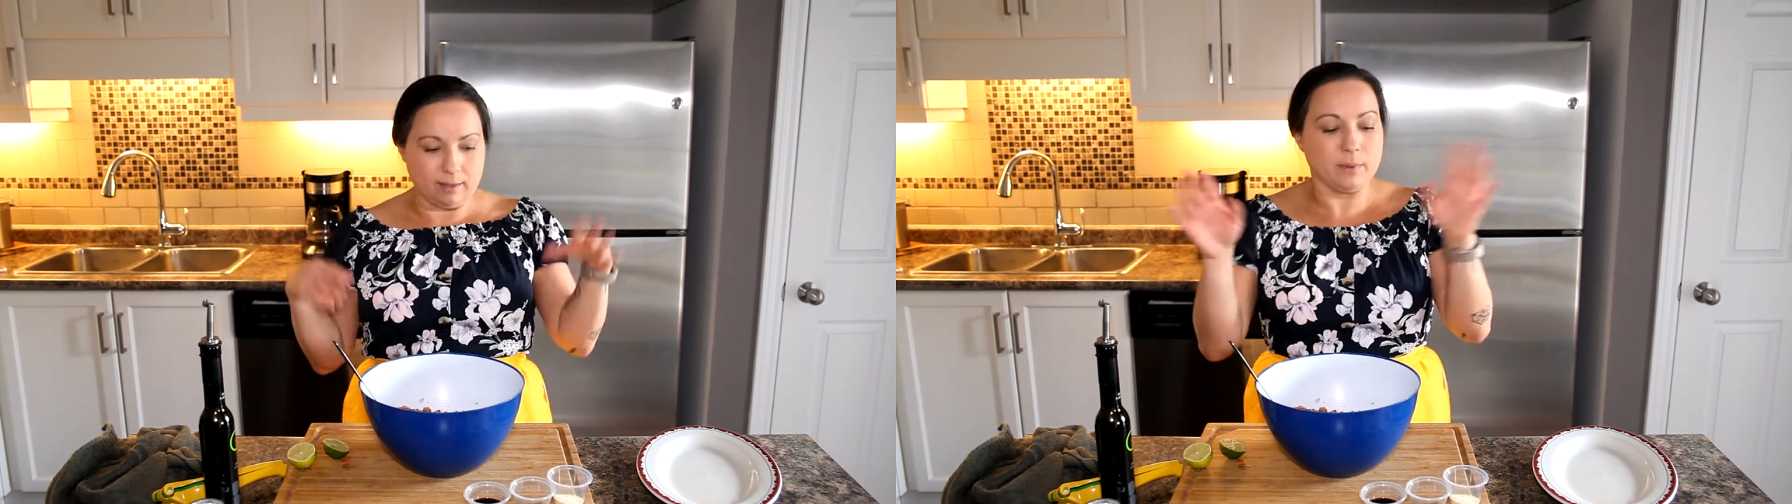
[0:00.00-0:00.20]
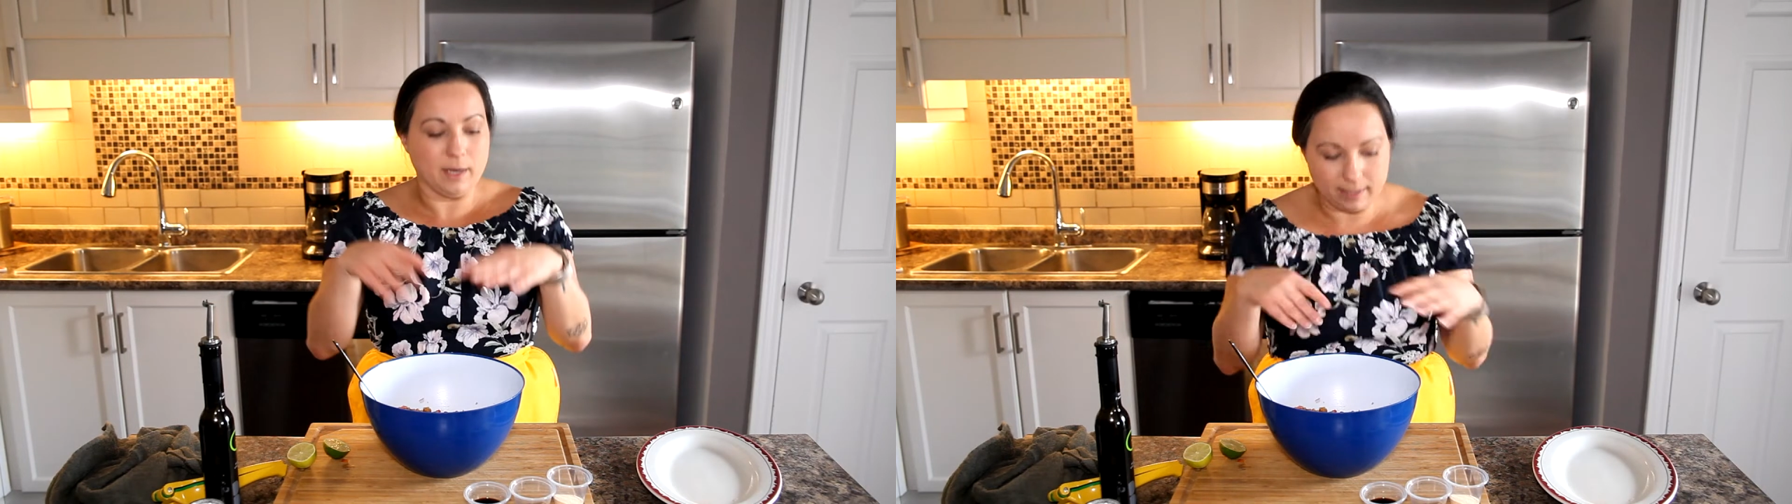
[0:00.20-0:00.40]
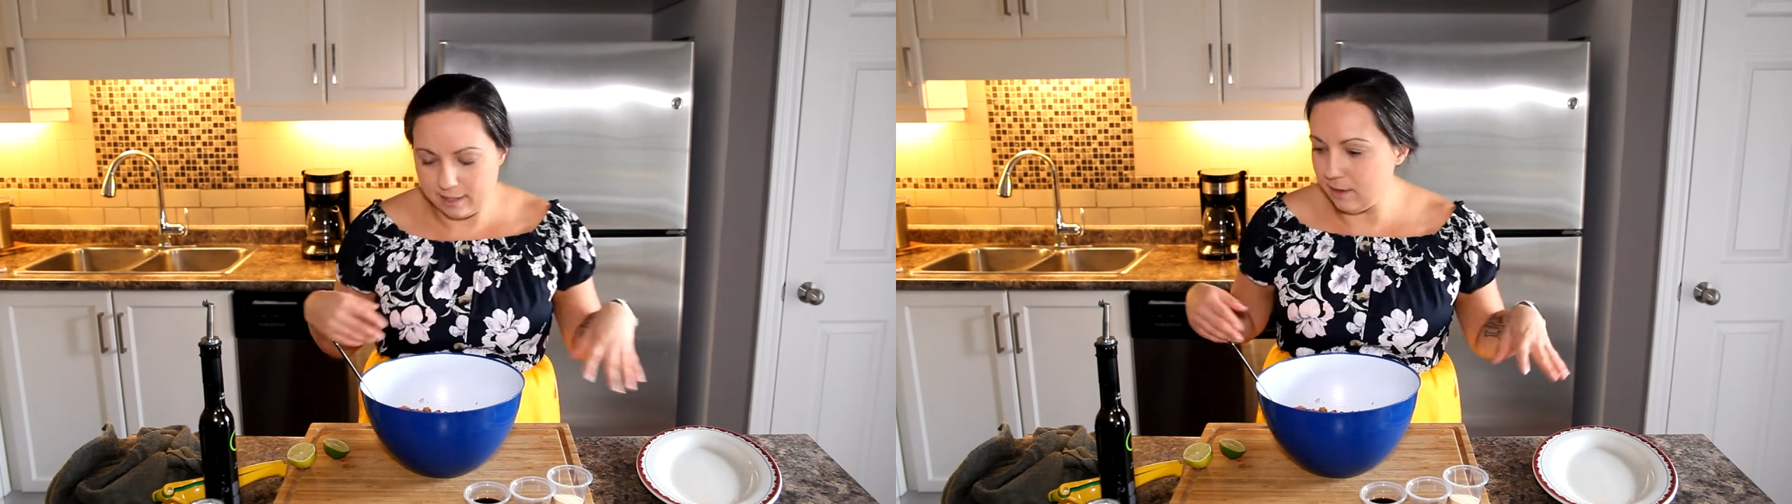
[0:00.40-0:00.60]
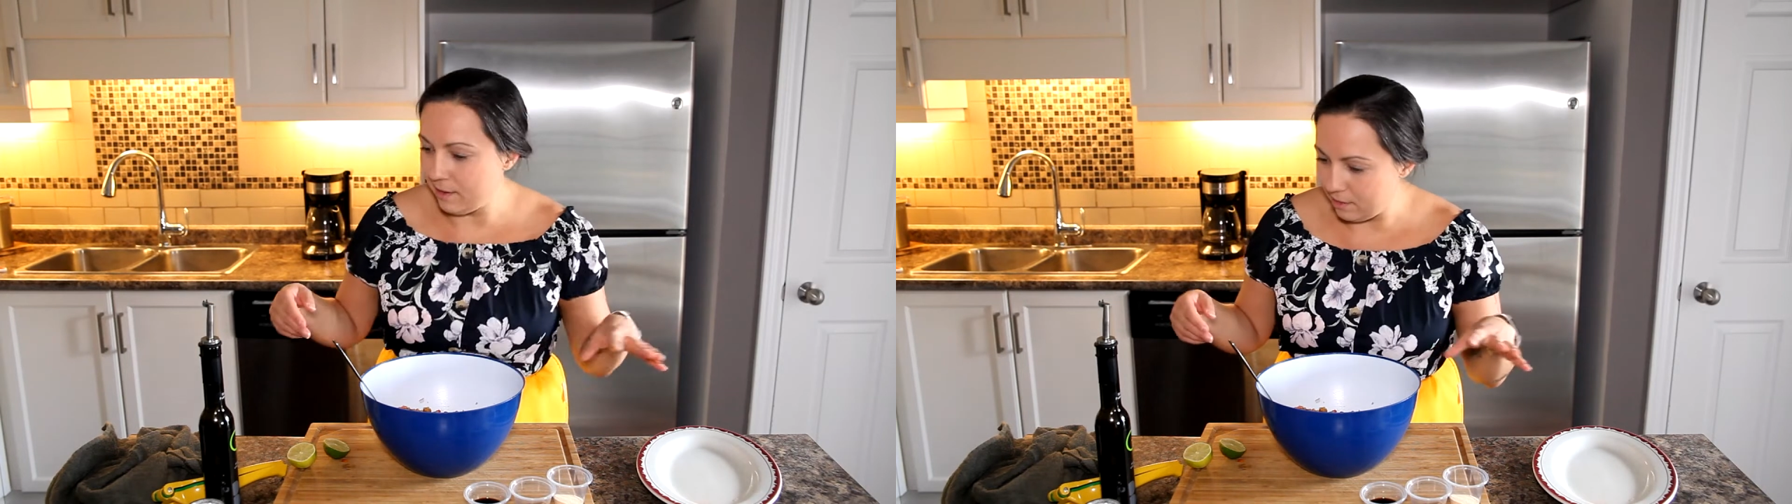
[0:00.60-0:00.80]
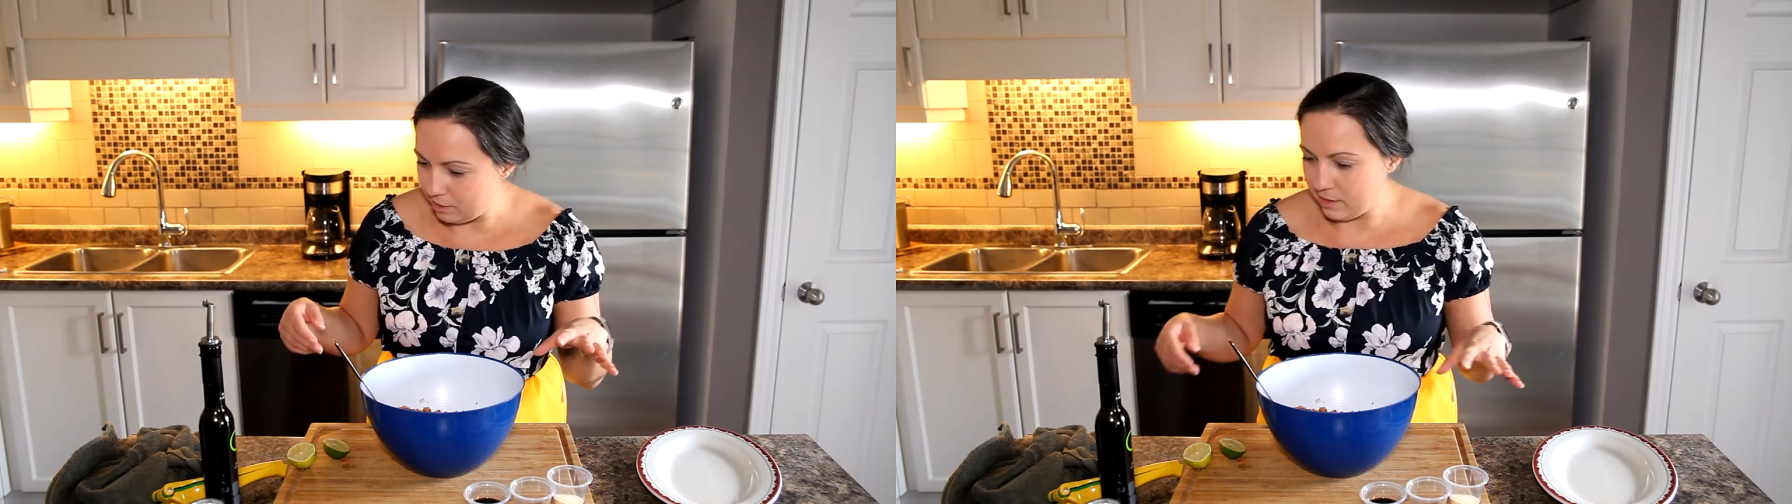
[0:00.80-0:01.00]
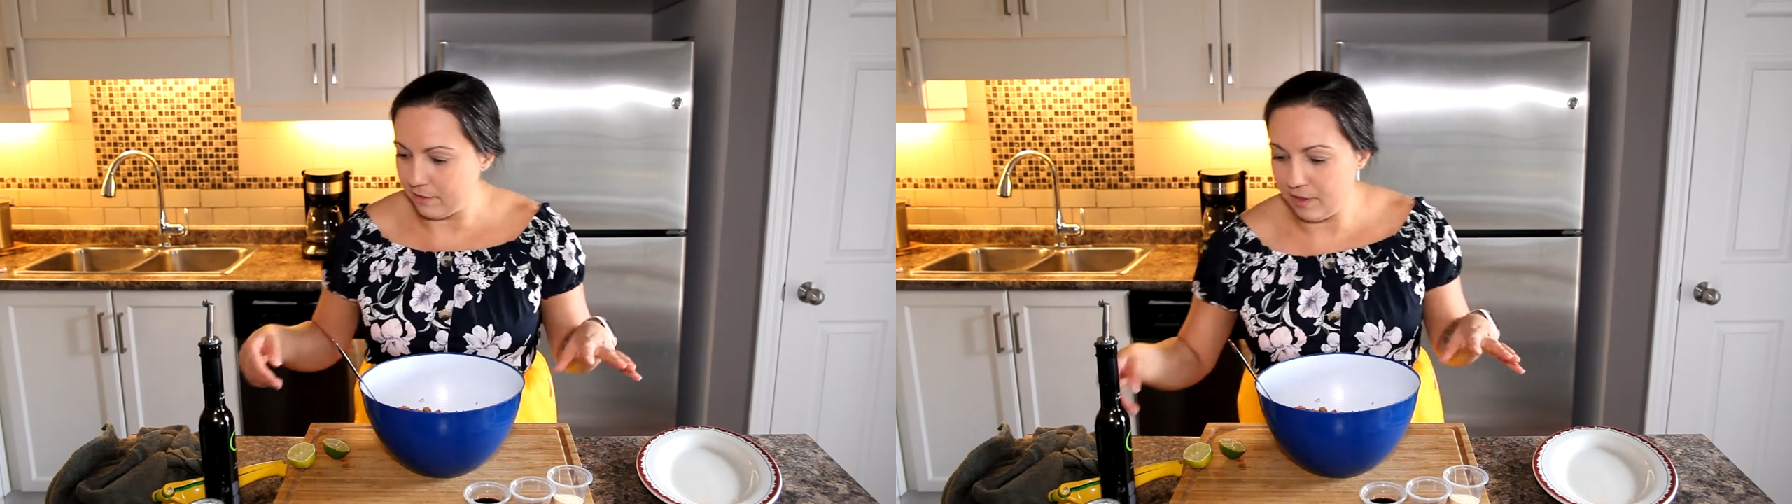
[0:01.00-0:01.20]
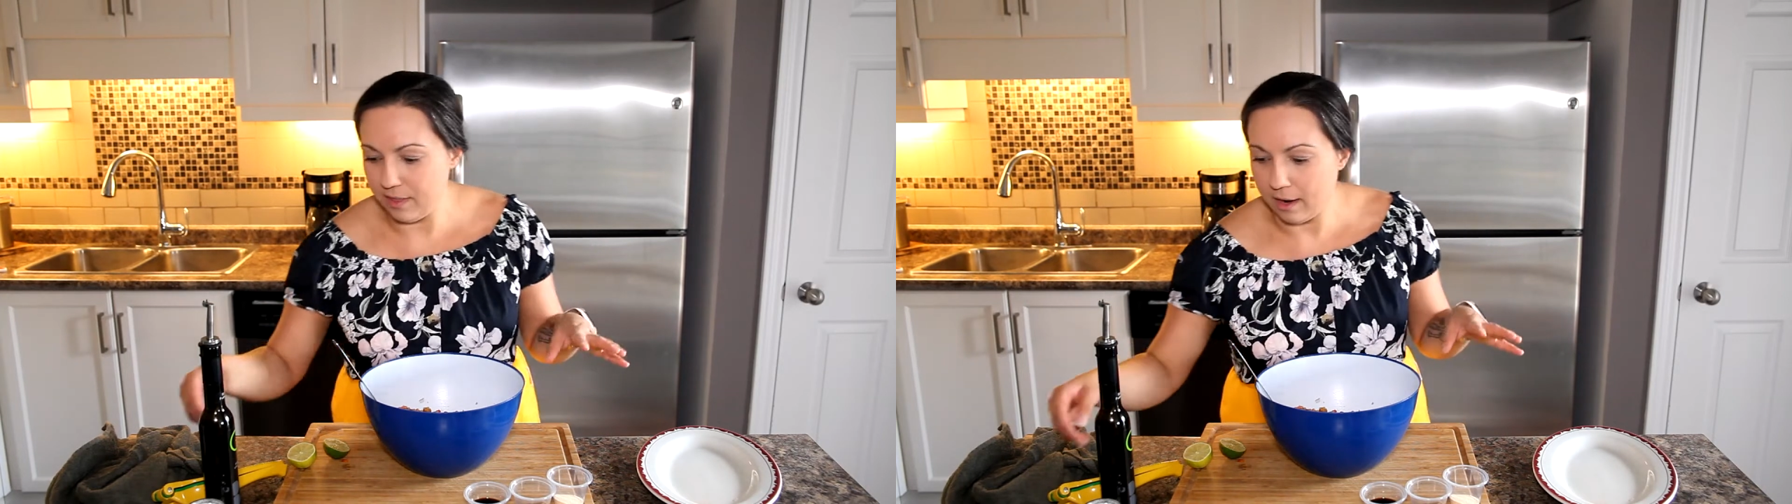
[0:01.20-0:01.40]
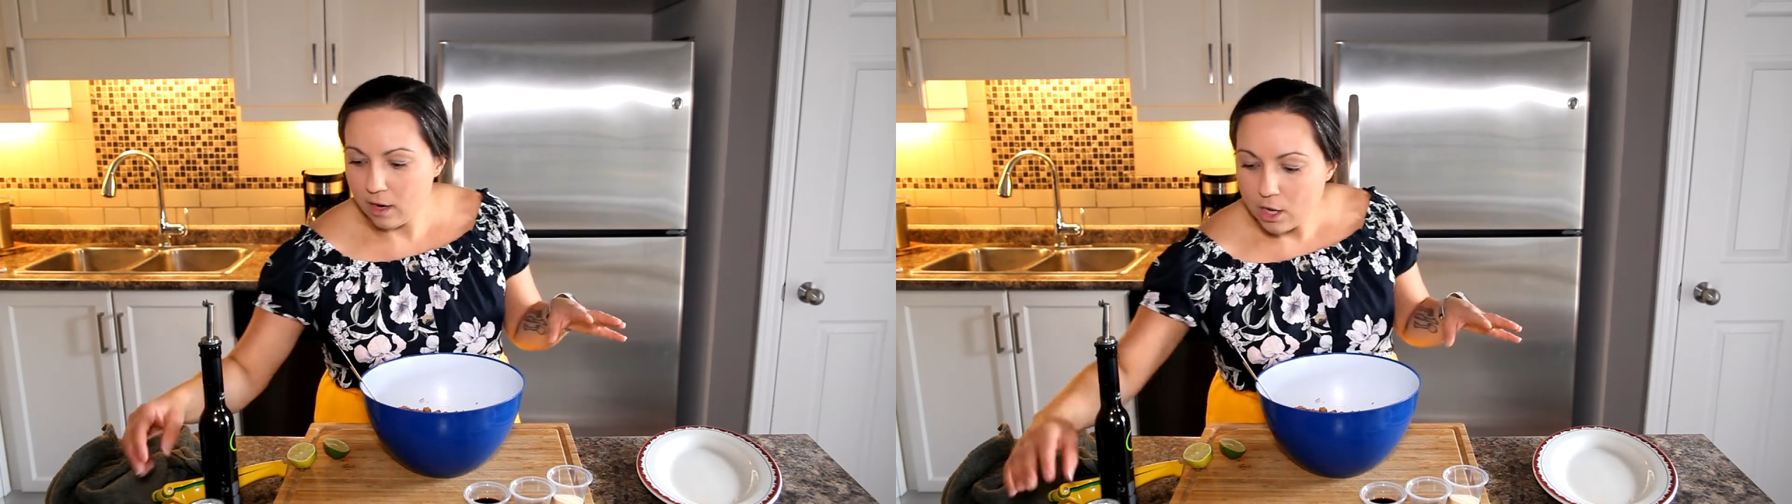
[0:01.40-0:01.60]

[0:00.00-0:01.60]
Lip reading: We got to get all the other stuff in there.